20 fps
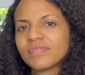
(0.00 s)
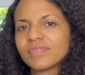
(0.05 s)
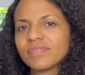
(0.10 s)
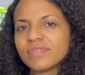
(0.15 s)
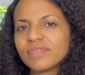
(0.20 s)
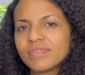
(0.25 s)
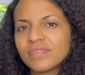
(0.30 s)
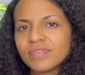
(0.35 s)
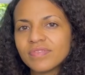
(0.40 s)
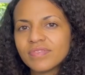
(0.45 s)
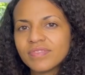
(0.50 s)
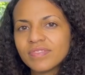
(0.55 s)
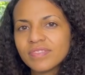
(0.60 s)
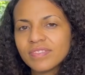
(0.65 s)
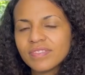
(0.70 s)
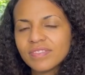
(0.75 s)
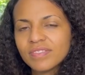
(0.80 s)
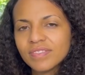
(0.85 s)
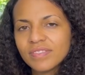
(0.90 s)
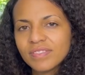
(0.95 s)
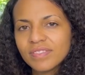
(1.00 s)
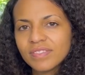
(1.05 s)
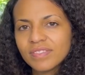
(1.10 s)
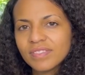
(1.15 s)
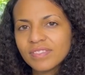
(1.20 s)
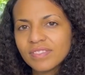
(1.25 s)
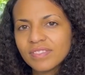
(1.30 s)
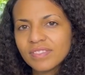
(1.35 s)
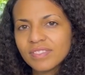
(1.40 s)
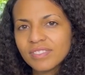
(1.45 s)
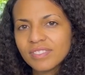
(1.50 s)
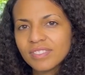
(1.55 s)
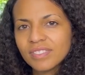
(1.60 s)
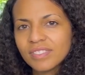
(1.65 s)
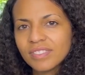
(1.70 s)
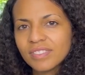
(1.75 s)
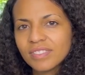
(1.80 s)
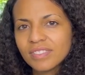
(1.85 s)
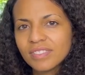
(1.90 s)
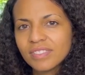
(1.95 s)

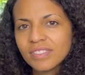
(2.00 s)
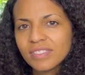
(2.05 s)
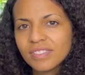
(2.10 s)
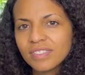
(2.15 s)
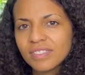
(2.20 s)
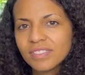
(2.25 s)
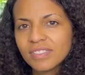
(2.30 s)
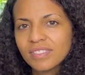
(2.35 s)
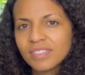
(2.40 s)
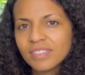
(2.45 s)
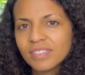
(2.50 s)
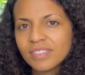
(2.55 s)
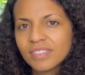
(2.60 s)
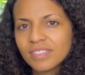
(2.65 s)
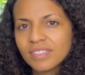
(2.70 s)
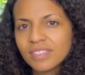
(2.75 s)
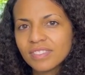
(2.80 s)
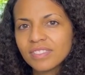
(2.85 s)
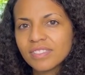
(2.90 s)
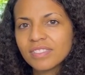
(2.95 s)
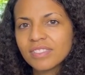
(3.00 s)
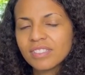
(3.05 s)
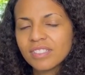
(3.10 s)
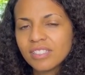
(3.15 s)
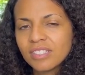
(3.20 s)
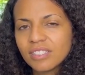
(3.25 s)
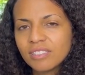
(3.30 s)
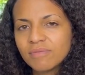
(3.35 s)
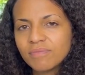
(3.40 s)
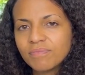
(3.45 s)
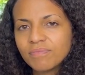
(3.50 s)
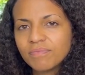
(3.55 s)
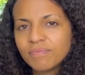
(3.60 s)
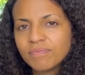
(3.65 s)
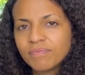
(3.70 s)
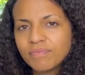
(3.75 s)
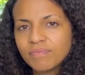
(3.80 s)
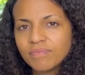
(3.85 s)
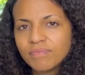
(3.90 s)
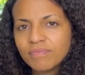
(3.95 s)

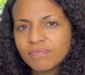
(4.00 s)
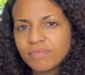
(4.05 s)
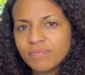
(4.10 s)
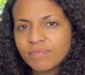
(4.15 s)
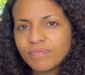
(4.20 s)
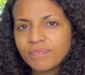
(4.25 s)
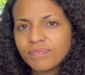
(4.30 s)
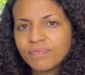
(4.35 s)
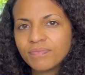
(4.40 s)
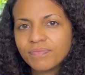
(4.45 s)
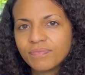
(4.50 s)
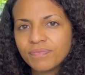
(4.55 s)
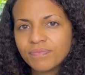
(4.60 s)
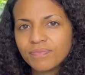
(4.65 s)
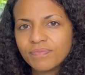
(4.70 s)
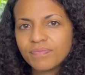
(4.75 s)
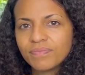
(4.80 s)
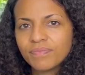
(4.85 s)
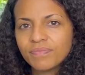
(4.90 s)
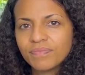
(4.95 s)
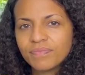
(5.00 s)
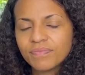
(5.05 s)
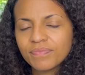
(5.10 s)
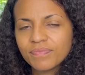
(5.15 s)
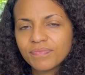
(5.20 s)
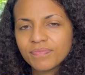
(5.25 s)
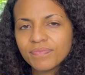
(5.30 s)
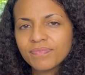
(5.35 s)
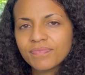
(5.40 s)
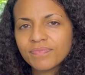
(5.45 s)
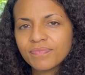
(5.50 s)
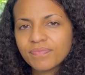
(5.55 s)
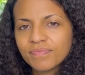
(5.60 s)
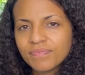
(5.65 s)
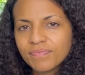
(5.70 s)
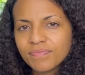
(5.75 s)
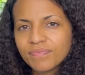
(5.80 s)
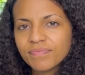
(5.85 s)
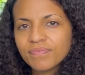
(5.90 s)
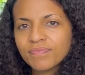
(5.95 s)

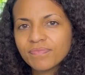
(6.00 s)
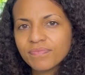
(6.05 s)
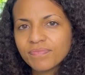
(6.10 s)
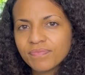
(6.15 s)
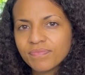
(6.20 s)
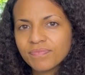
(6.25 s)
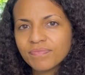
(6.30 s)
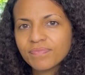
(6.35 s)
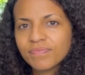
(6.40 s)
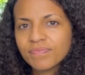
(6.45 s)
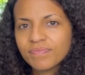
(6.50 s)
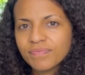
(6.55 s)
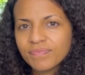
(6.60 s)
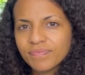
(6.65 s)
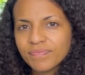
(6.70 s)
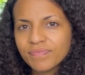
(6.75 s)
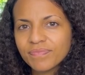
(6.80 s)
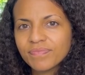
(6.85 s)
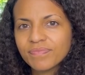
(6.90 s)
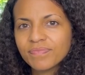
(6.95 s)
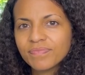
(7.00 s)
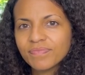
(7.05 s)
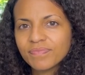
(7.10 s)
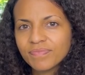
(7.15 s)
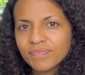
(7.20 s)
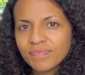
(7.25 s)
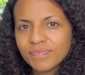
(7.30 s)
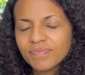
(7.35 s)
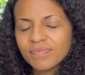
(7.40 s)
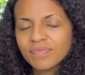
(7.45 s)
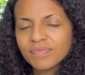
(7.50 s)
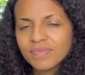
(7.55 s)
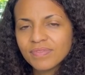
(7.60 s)
[no speech]